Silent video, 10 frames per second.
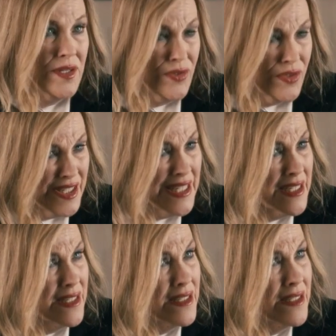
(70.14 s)
You
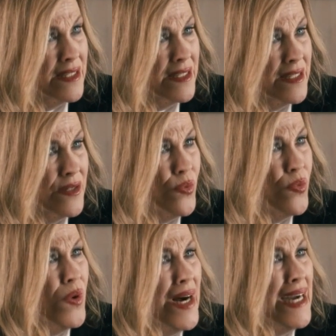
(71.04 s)
did?
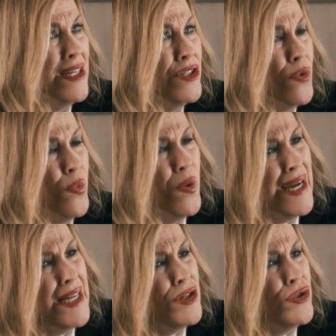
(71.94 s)
Why
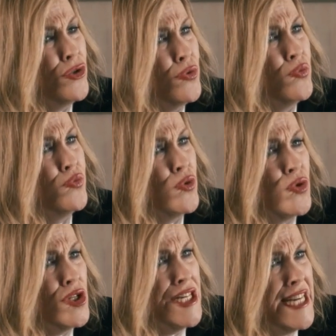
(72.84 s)
did you
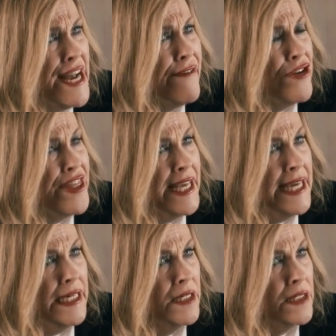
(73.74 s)
ruin everything?